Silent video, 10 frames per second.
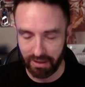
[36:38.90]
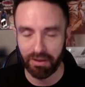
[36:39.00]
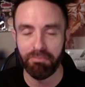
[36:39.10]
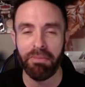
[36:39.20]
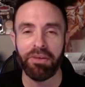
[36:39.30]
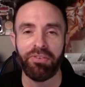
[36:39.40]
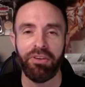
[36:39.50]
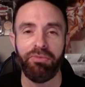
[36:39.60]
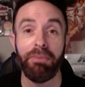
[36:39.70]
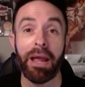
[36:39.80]
The
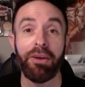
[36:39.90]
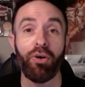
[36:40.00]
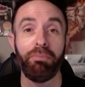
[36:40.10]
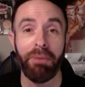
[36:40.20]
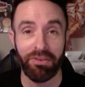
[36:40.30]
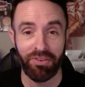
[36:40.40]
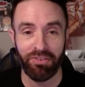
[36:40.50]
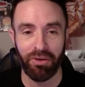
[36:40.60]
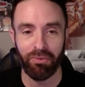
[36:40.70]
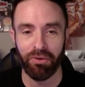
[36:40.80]
message, Mando
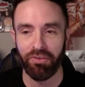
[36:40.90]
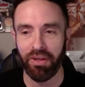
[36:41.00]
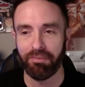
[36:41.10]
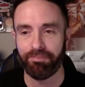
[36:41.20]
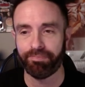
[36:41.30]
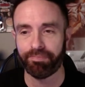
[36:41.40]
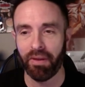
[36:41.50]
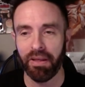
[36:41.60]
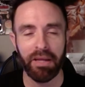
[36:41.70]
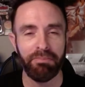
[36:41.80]
message, he wrote it down.
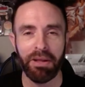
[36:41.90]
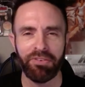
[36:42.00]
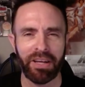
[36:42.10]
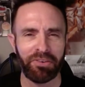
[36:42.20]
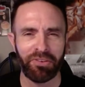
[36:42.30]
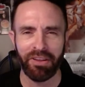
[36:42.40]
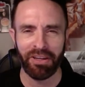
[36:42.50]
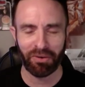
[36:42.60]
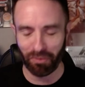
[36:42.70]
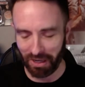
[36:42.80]
Again, Mason and I are sitting
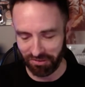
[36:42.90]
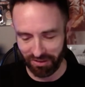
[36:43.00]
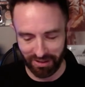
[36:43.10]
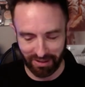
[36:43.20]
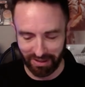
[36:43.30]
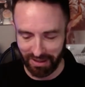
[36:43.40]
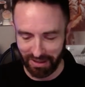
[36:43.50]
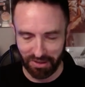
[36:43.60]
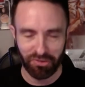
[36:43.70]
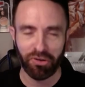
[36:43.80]
there watching the
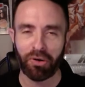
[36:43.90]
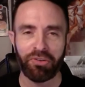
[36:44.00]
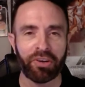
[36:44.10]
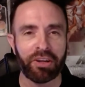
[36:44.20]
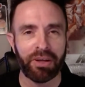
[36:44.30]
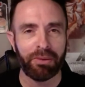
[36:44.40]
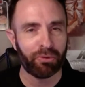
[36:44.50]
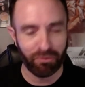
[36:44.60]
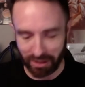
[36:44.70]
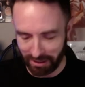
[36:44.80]
show our second time
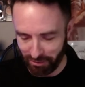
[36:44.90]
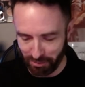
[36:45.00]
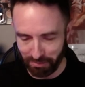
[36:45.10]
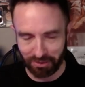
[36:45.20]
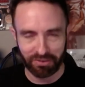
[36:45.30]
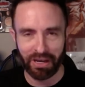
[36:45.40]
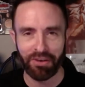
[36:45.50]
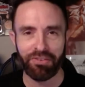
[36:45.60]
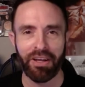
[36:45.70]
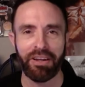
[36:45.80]
through. We've got our notebooks
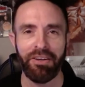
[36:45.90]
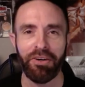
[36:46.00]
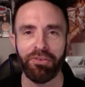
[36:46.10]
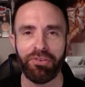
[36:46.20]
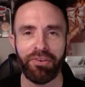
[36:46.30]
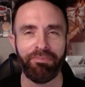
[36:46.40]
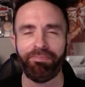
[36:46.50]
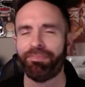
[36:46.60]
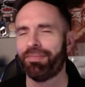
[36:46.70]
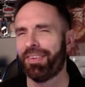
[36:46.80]
out, taking notes.
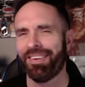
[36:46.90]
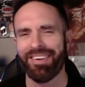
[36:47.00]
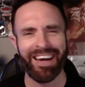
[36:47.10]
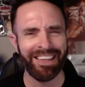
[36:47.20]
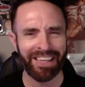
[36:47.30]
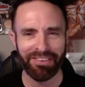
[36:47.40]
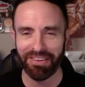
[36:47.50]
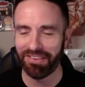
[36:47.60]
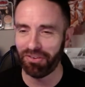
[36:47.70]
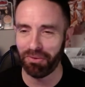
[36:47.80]
I love
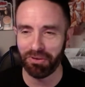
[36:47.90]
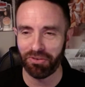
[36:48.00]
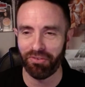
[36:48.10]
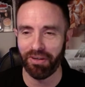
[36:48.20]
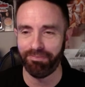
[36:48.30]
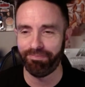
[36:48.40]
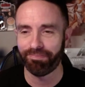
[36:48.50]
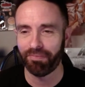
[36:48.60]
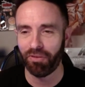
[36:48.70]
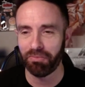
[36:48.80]
it. So much fun.
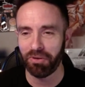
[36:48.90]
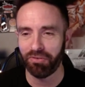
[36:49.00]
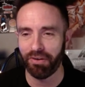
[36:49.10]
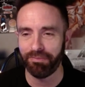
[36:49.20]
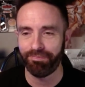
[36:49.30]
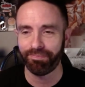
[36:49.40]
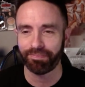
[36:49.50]
So much fun.